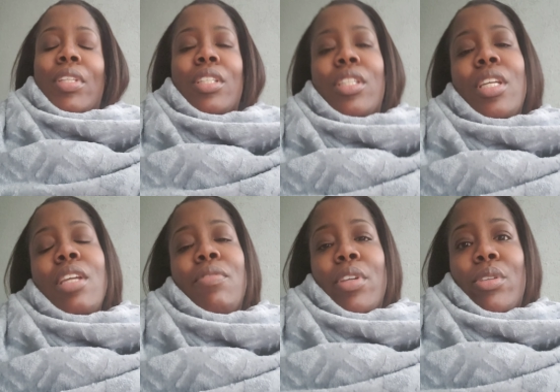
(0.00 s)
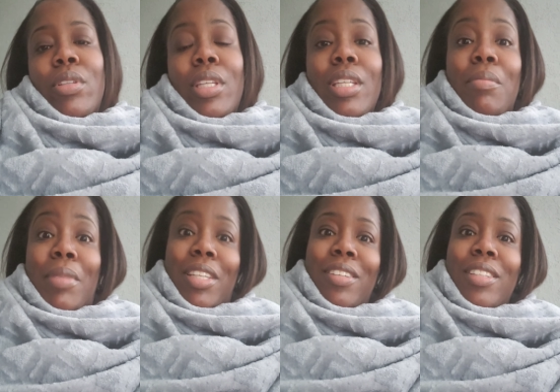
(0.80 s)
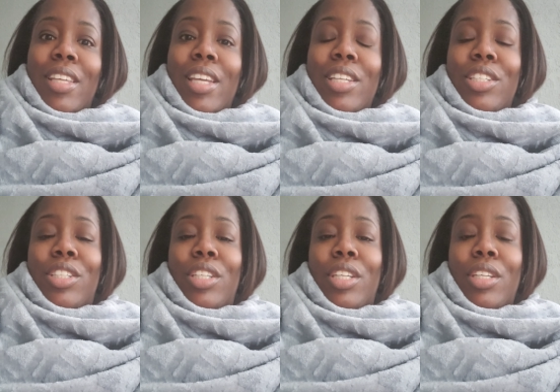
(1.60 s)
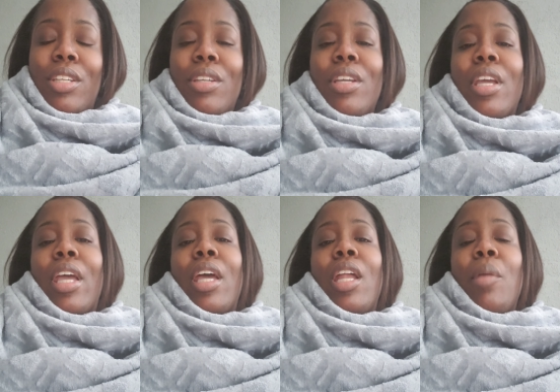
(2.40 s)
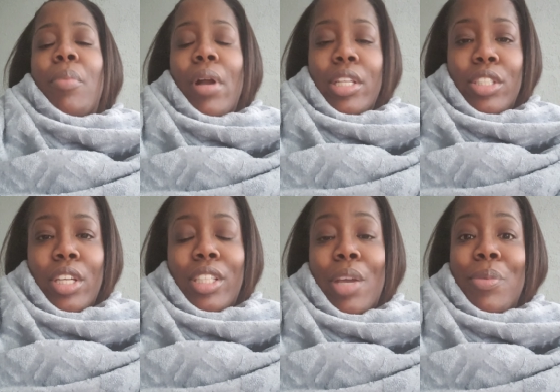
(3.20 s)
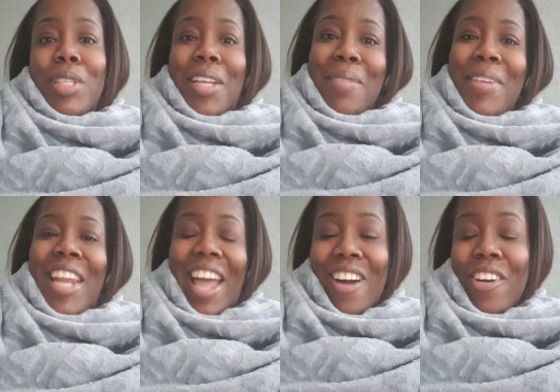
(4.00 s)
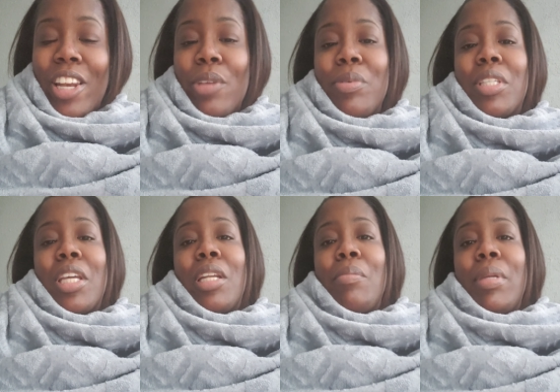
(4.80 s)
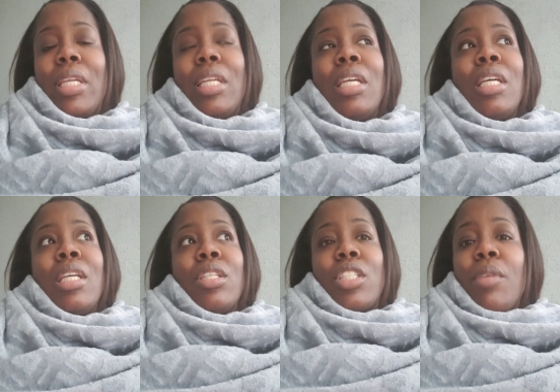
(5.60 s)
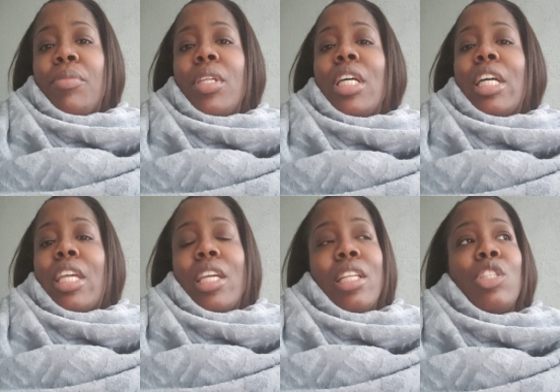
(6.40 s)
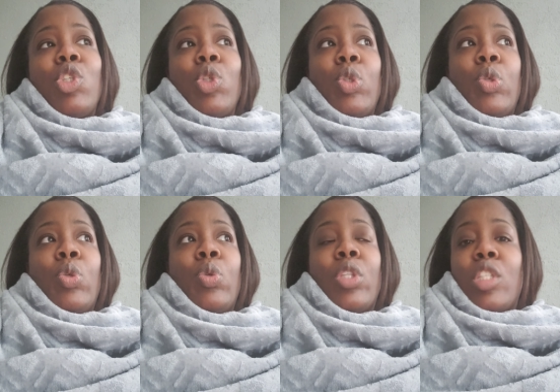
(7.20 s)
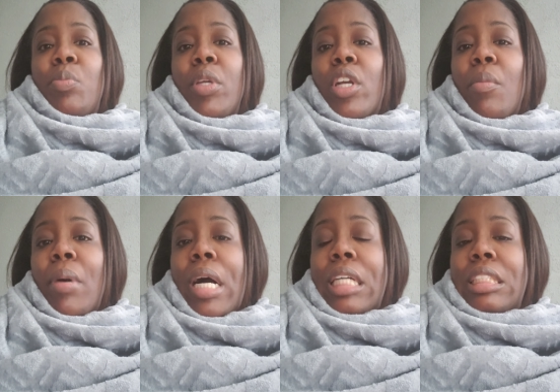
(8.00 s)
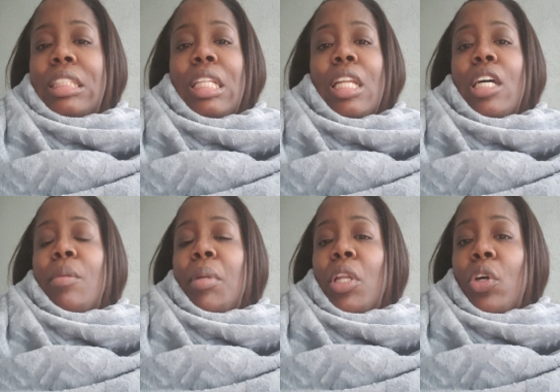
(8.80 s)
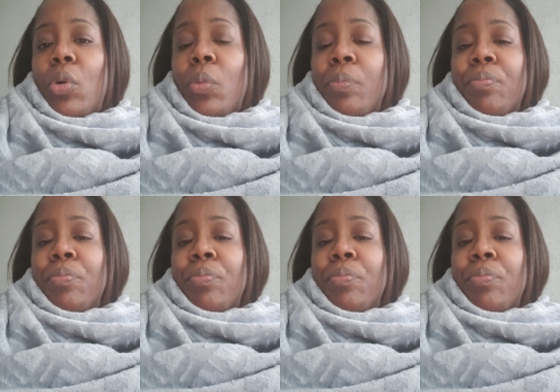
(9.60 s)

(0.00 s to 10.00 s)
she eventually mentioned that she had a project that was coming out and it was going to be something akin to the Speakerboxxx and the love below